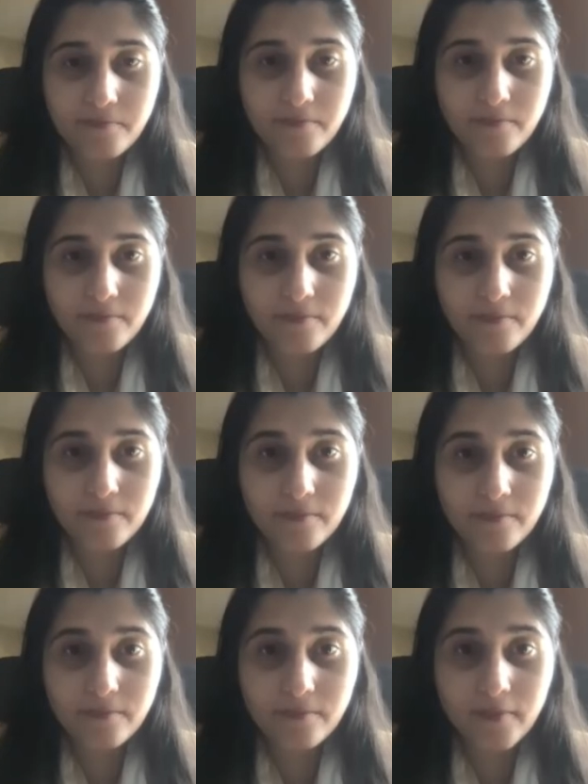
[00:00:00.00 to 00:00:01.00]

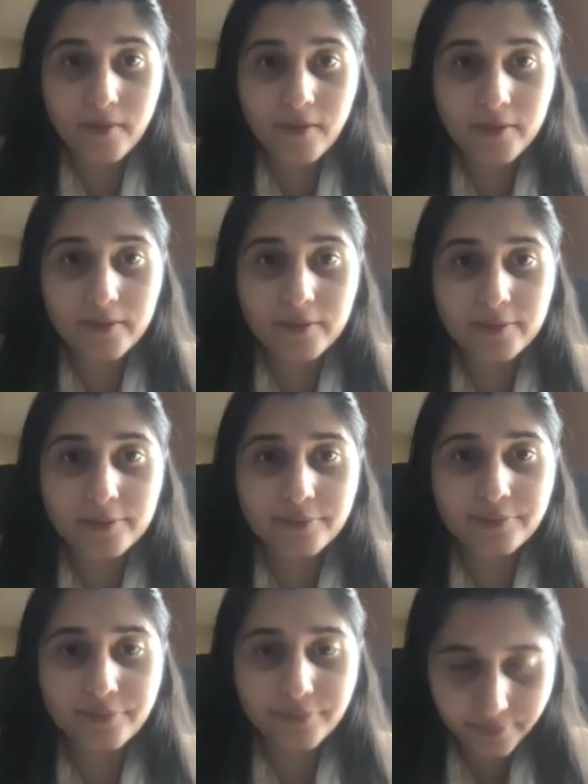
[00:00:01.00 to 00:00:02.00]

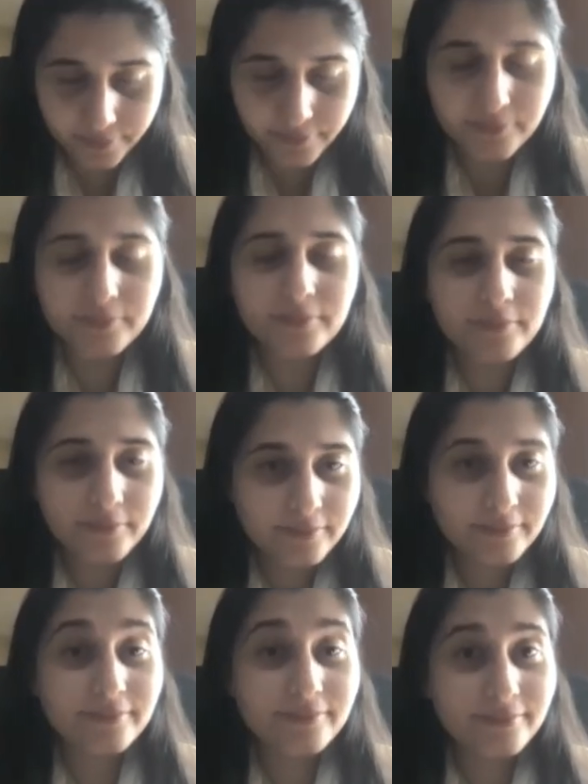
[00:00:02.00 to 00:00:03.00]

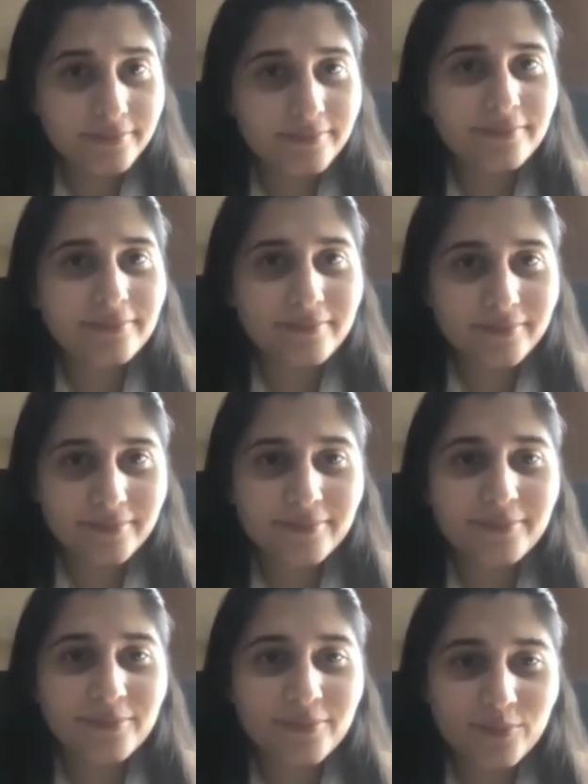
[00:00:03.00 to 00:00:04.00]

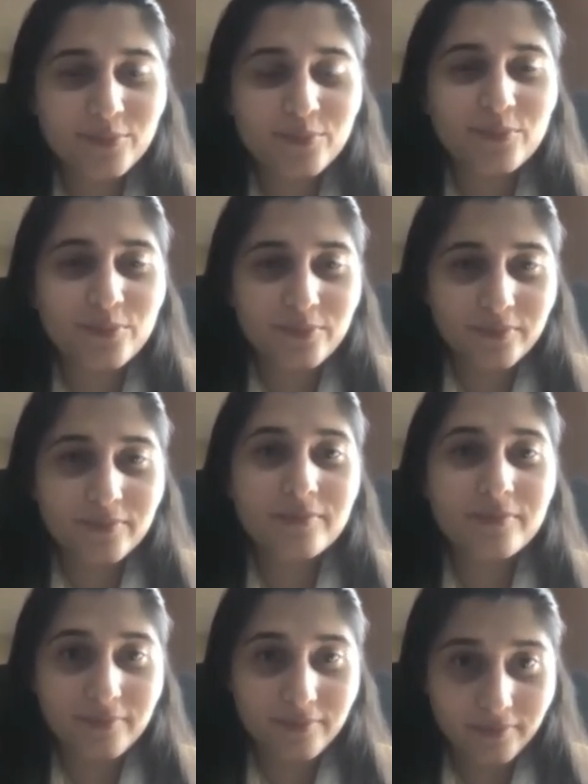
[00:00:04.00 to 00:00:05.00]

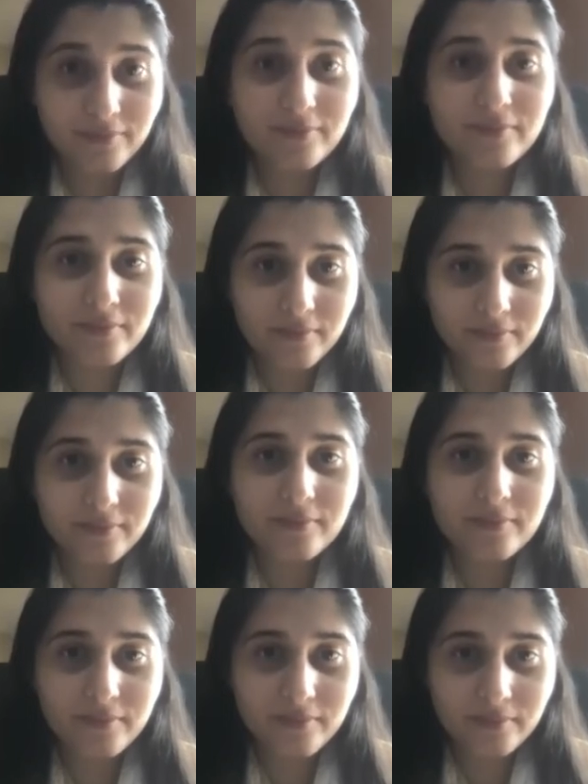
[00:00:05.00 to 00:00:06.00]

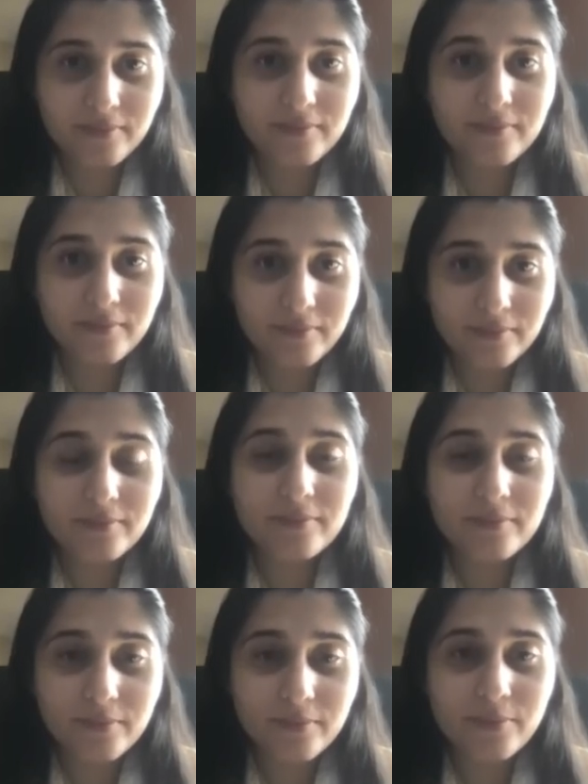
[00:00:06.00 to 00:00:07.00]

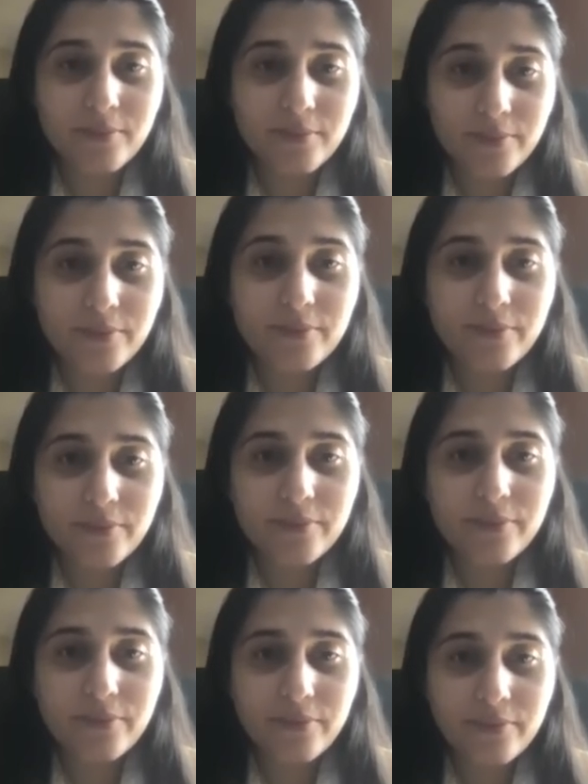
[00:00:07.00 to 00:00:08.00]
(silent)